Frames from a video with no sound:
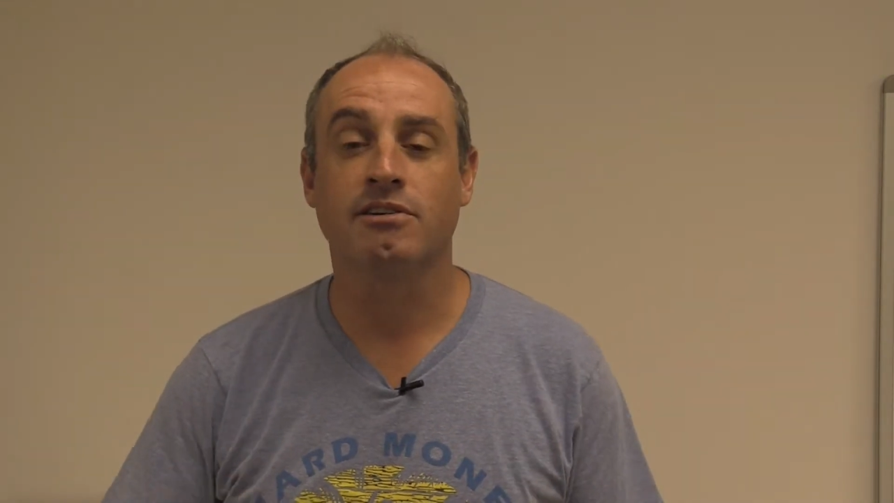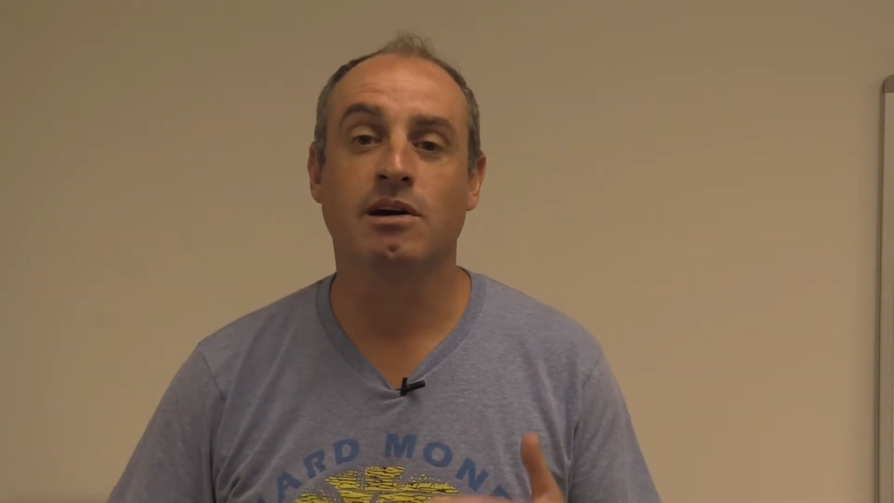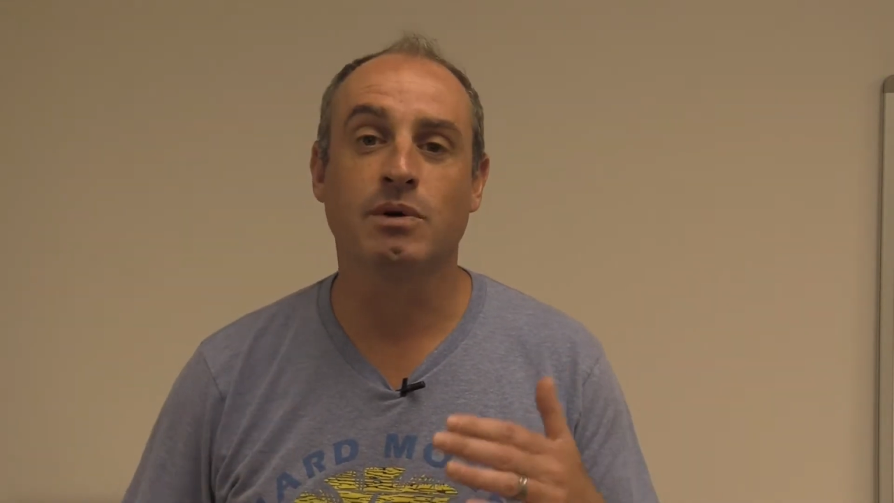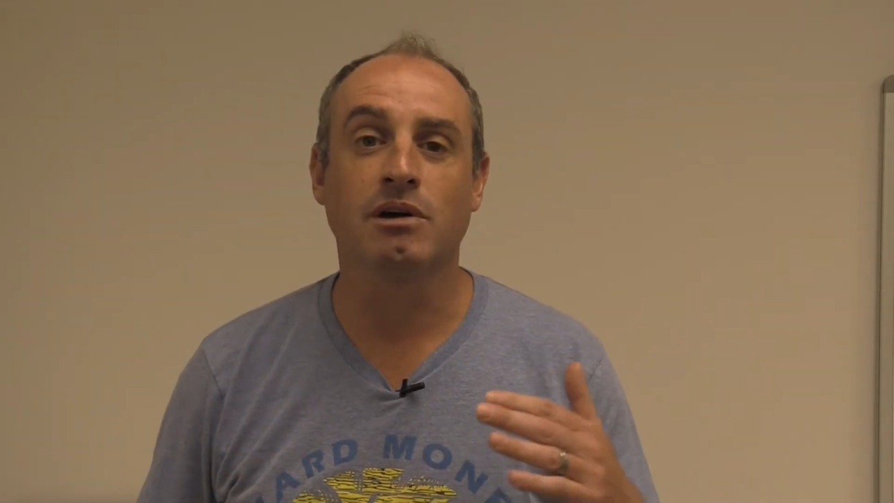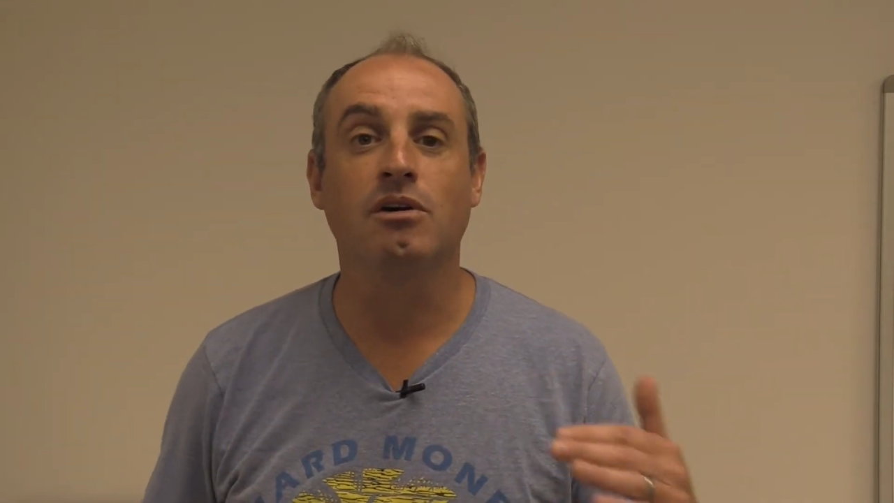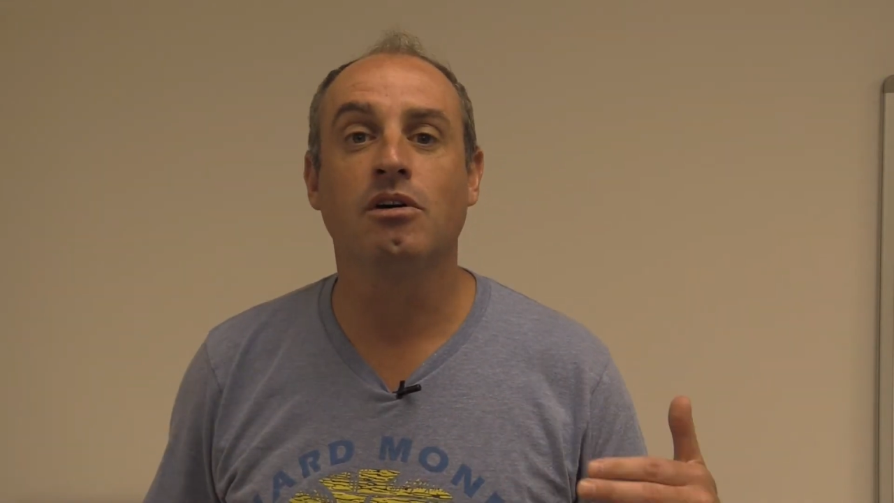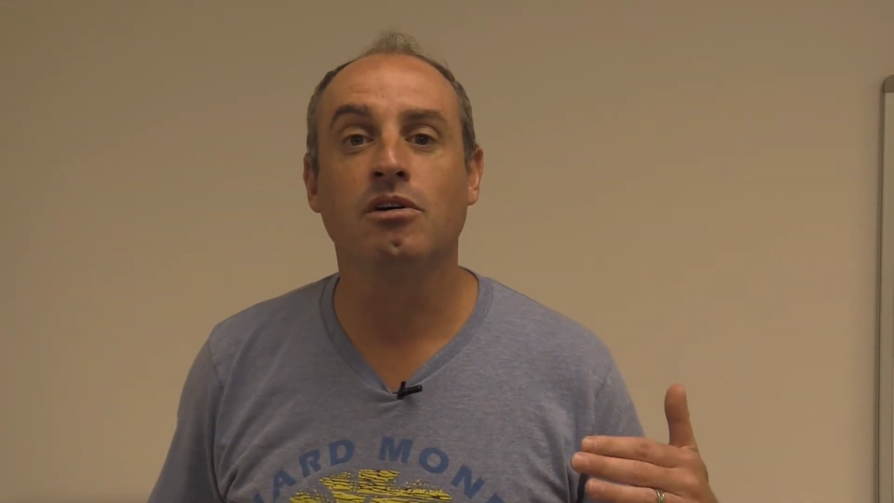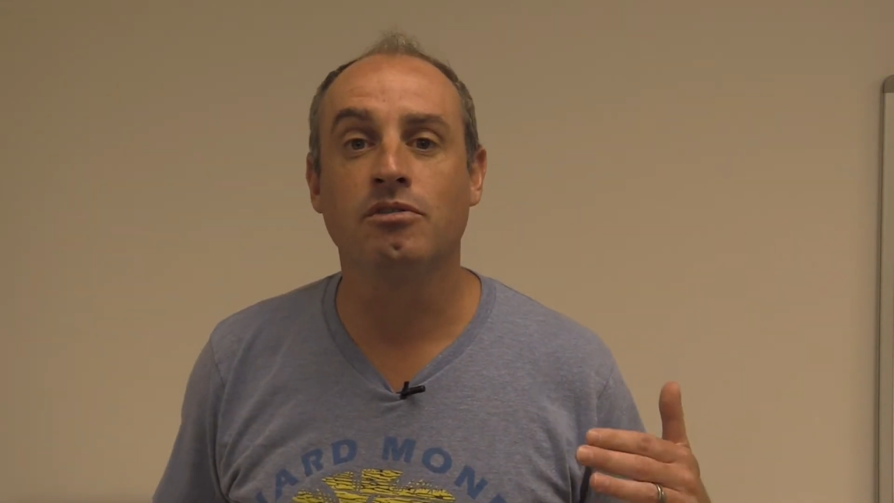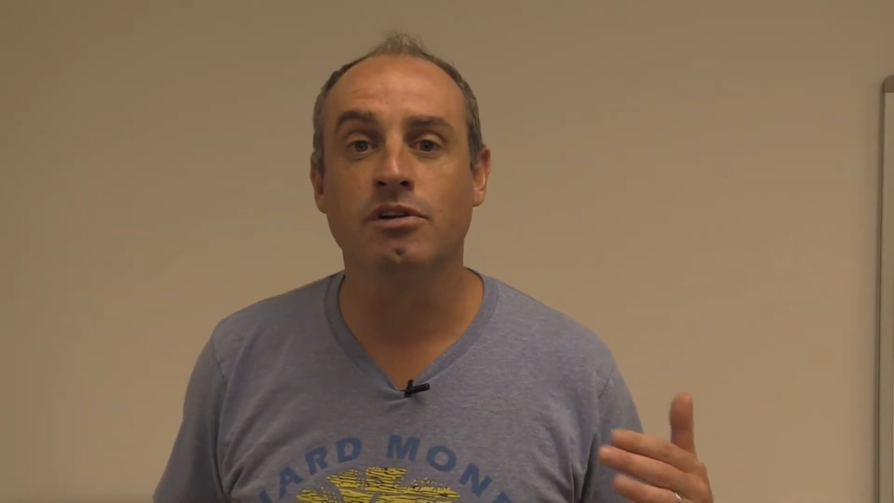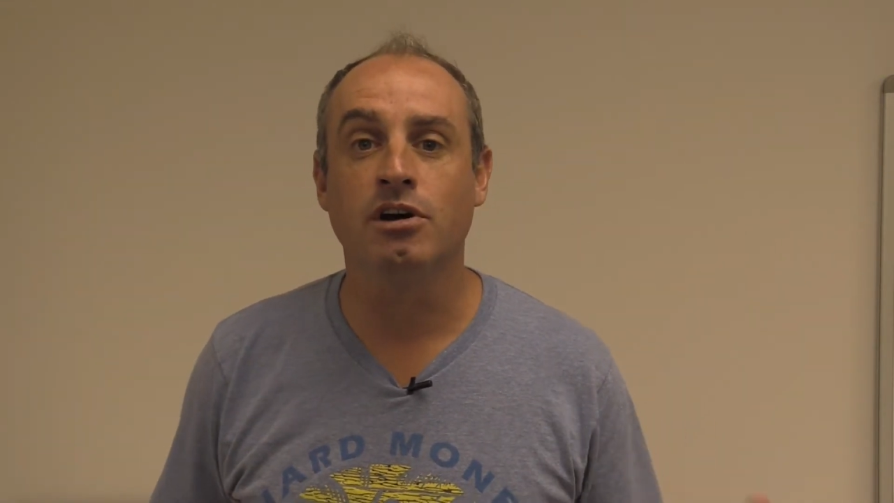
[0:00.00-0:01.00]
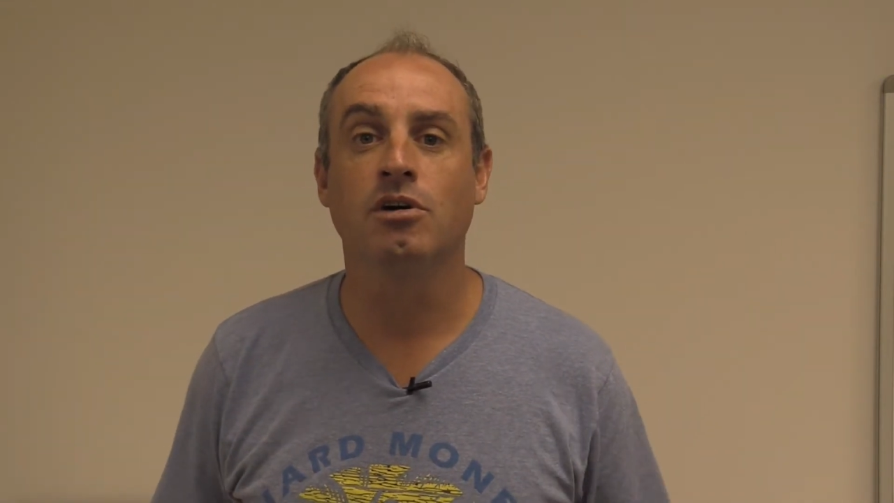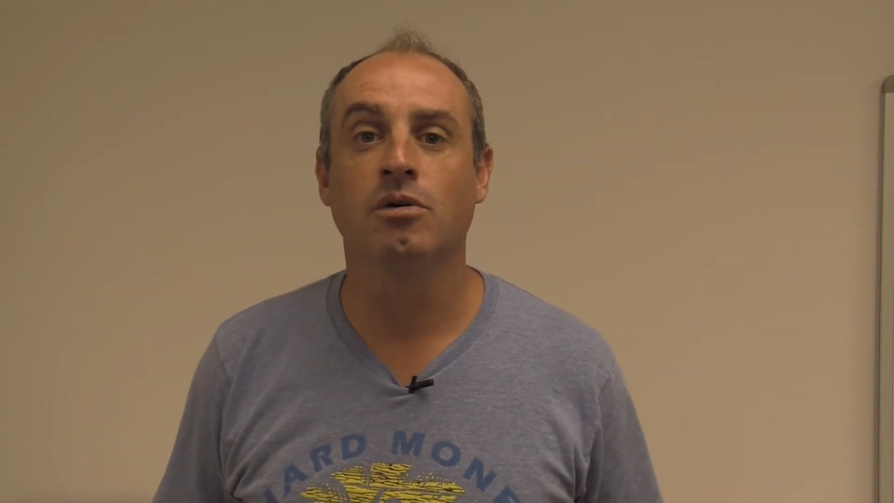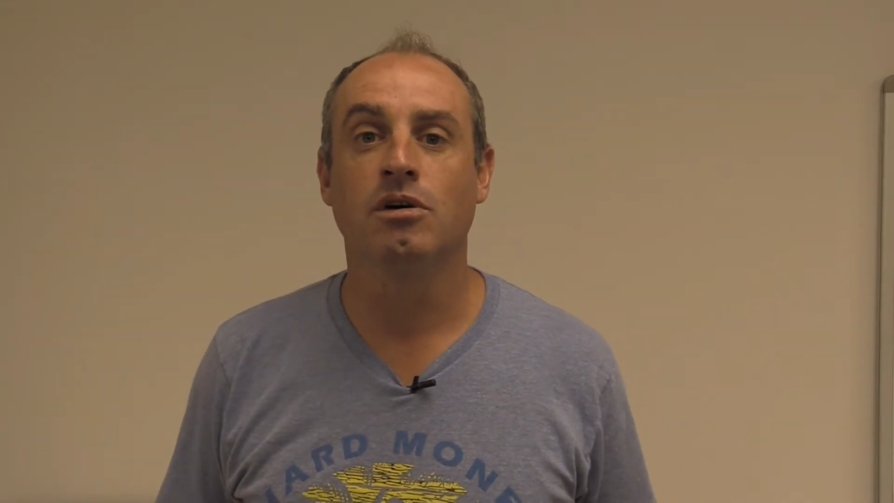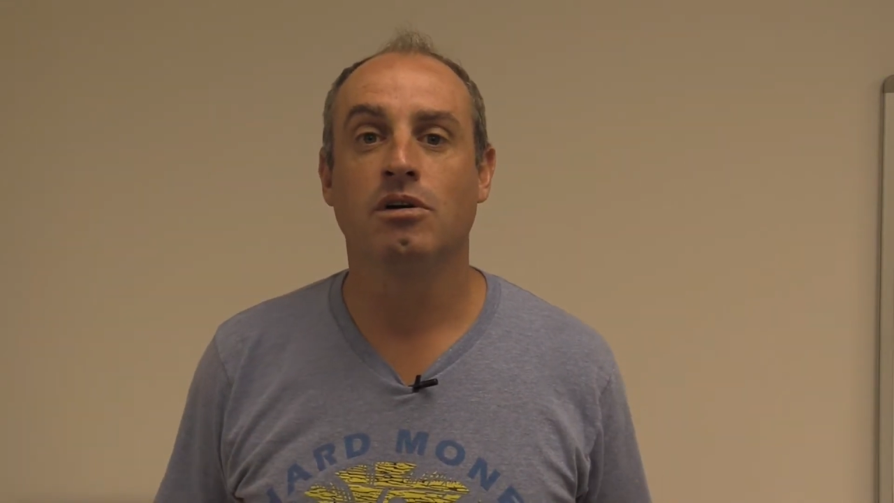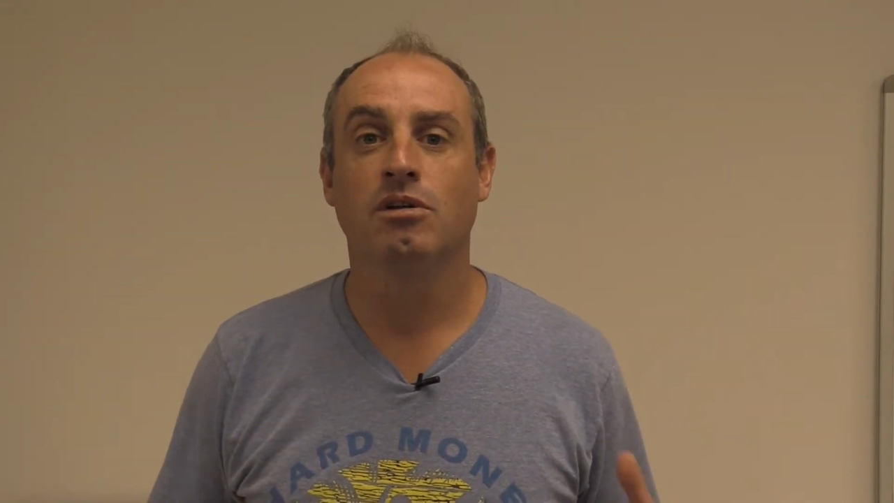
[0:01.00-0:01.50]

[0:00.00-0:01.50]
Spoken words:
Now we all know